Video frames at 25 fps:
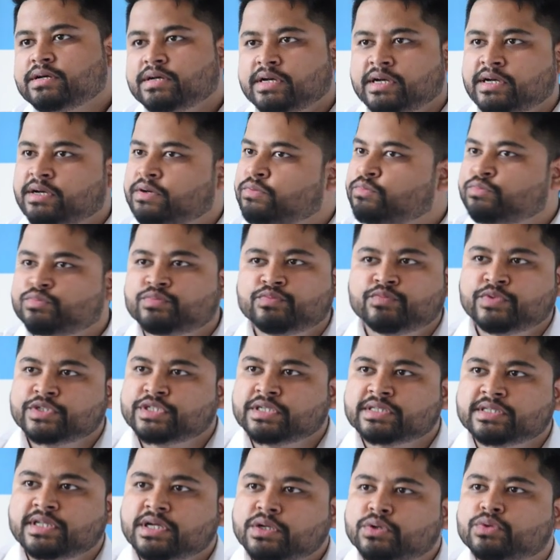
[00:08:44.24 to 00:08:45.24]
uh,
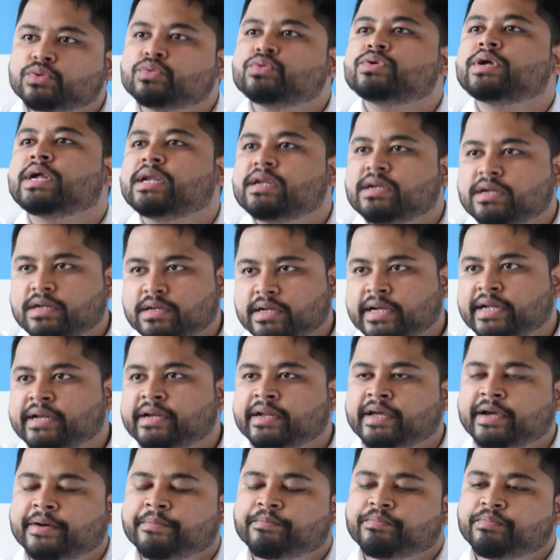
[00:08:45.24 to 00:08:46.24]
which is the rural
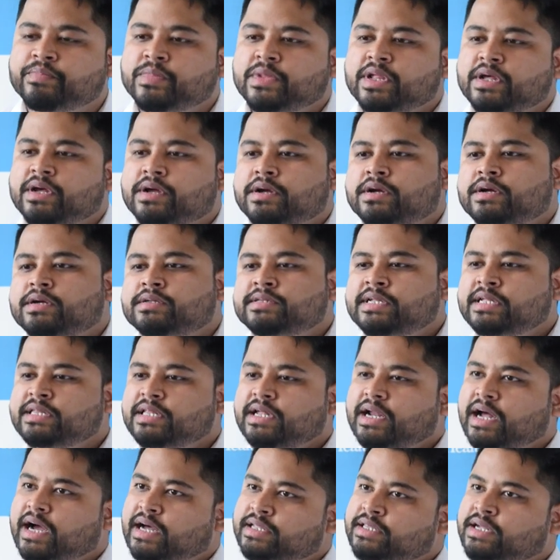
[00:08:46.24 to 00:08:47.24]
India. Then
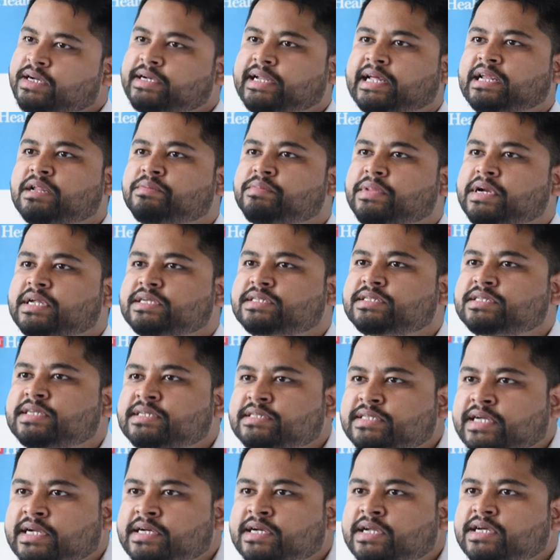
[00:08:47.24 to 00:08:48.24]
there are other
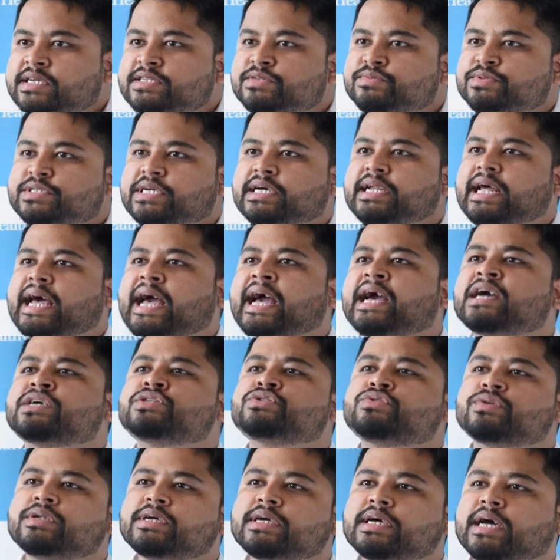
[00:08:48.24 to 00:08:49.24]
telemedicine centers which are
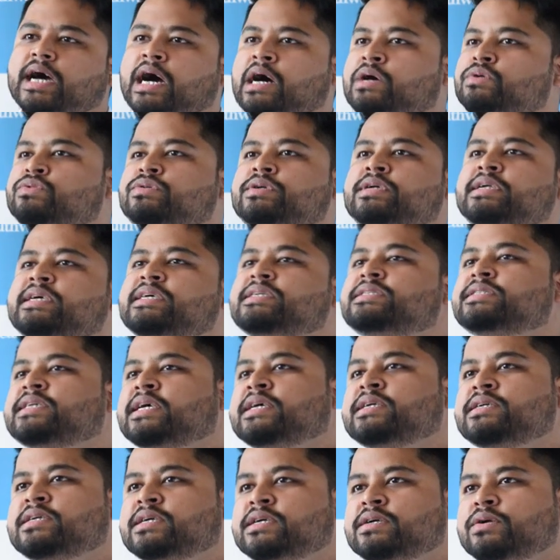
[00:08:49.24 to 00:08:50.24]
actually outreach
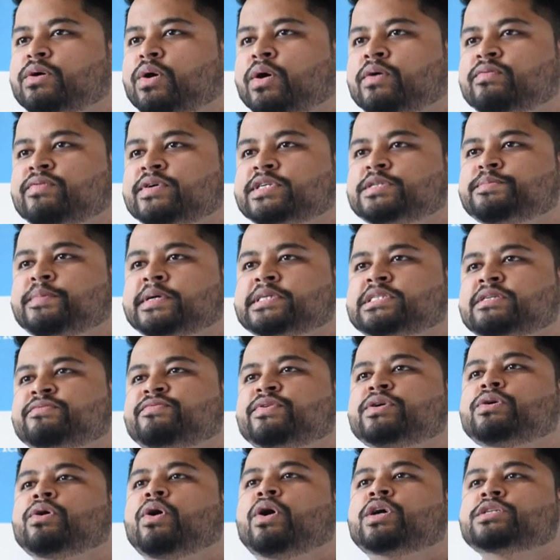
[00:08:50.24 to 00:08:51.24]
center of a
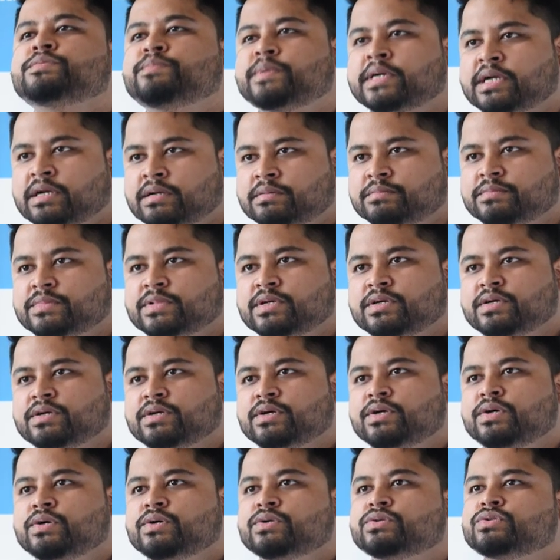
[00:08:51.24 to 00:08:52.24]
specific hospital.
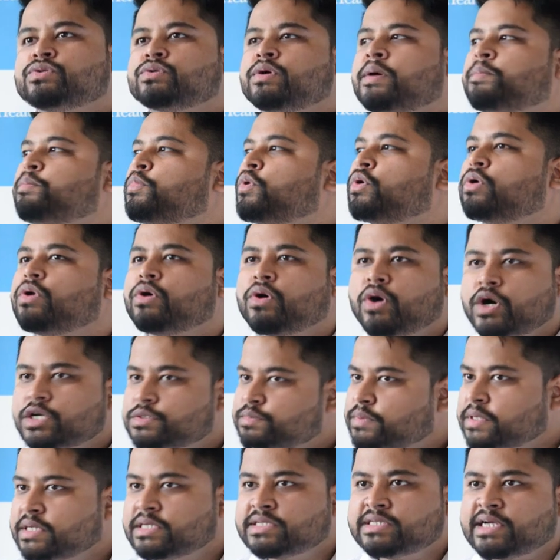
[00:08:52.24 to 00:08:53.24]
So Apollo
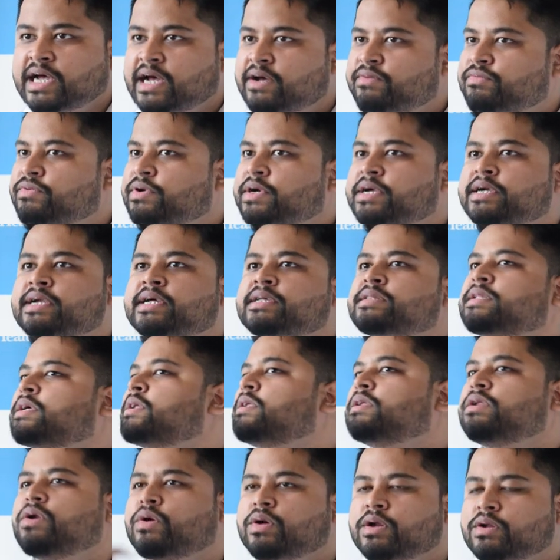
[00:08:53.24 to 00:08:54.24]
hospitals have it and
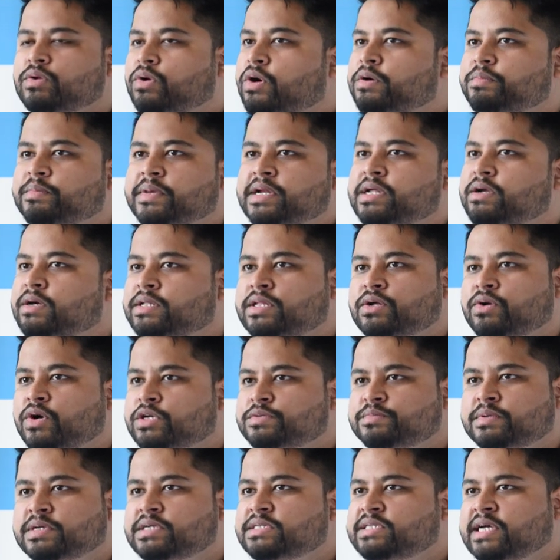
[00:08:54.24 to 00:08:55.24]
then a lot, lot many other
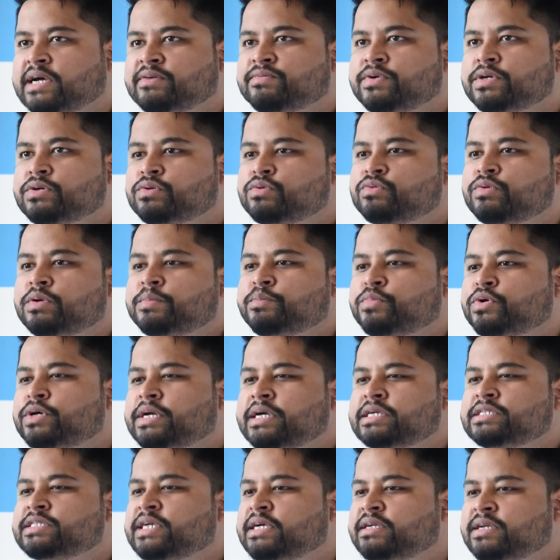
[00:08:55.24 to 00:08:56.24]
hospitals have it who will
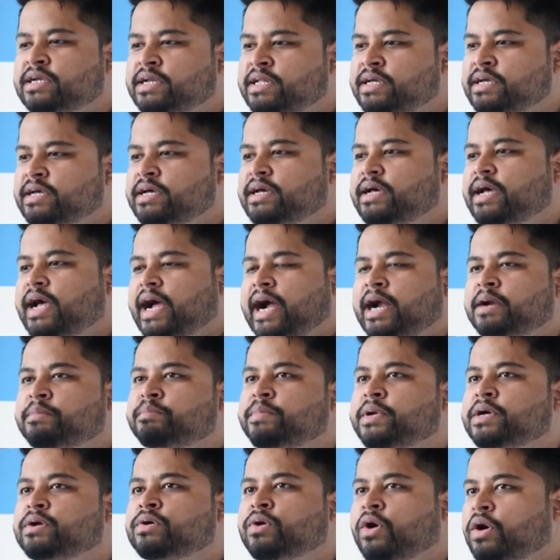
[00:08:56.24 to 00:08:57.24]
put it generally
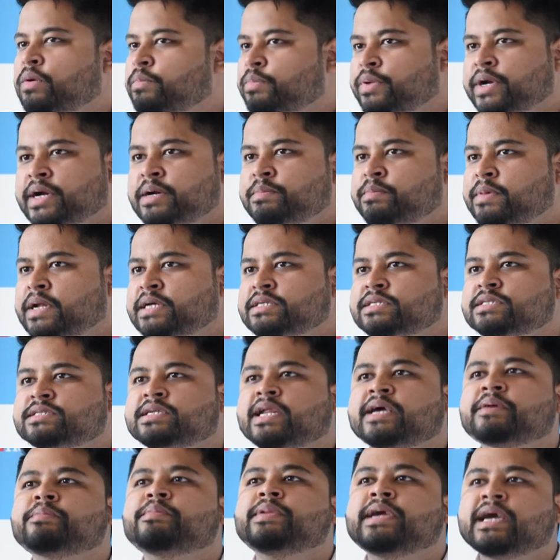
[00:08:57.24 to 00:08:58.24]
at big corporate places
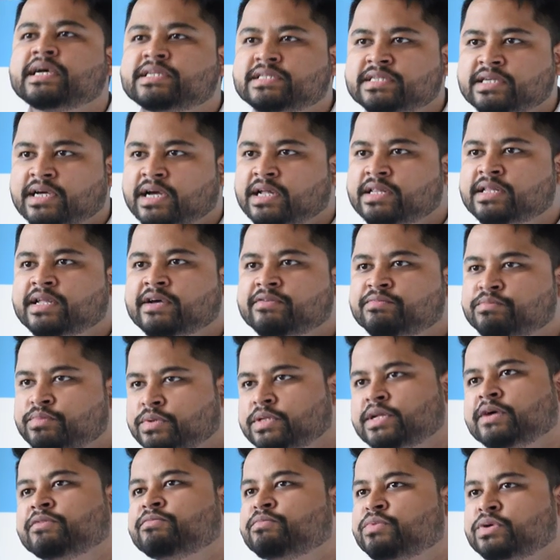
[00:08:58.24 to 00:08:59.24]
like BHEL, they've
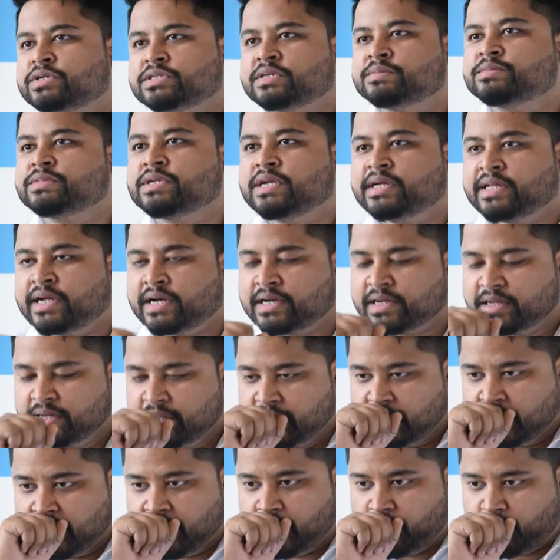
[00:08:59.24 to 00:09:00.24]
put, they've put something like
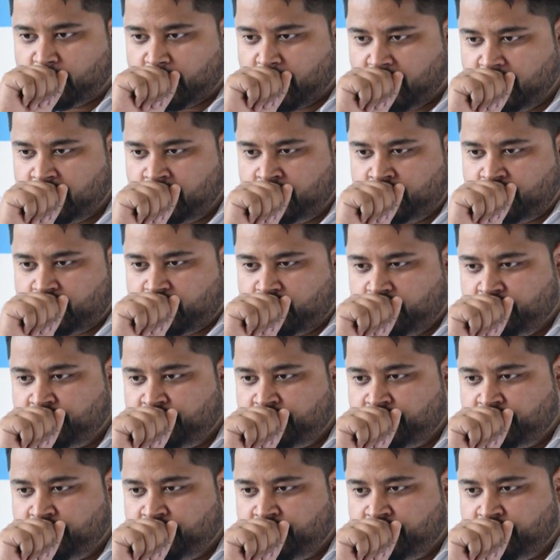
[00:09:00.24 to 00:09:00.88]
that.